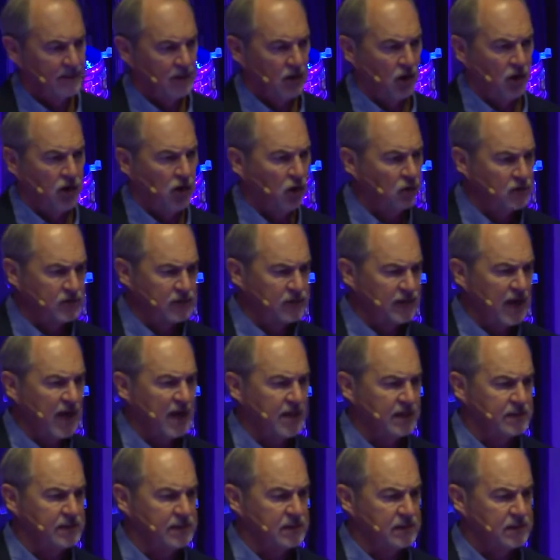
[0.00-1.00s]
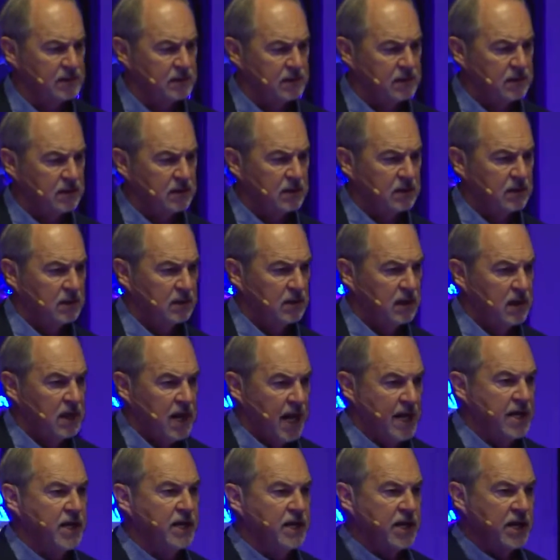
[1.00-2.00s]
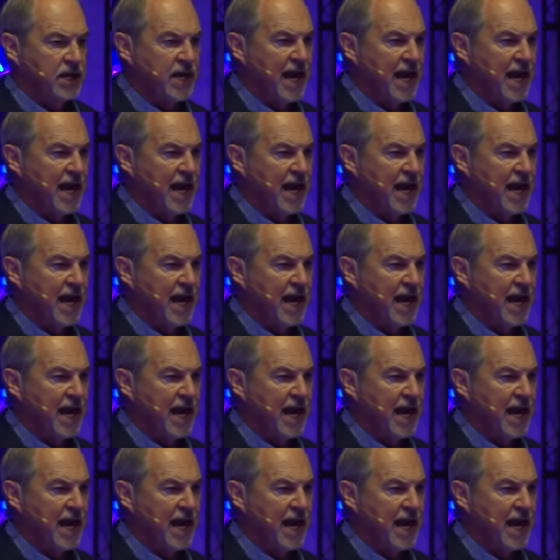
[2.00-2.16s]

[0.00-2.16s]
on all sides. And in the